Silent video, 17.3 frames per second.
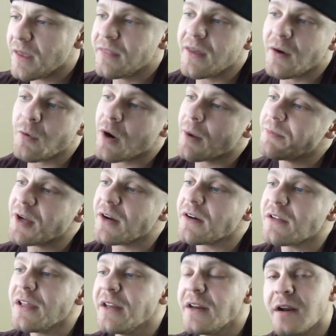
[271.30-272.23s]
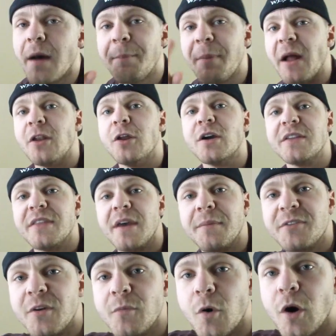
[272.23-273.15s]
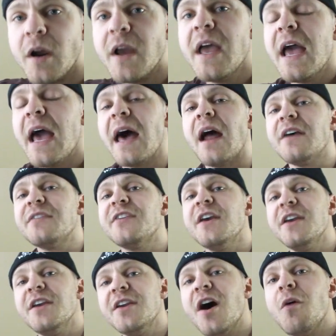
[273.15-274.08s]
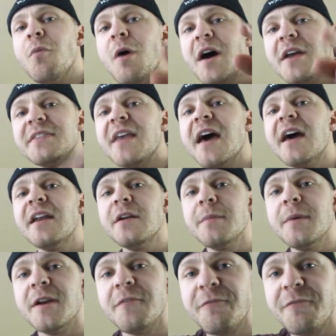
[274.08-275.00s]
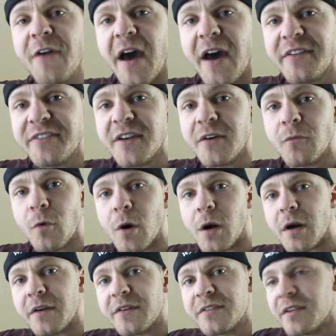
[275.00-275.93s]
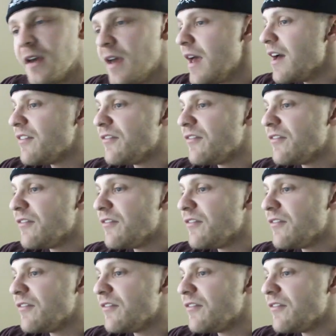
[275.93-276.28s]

and then when I'm done cleaning up, I'll look at them some more and I'll say, you know what? That intermittent fasting works.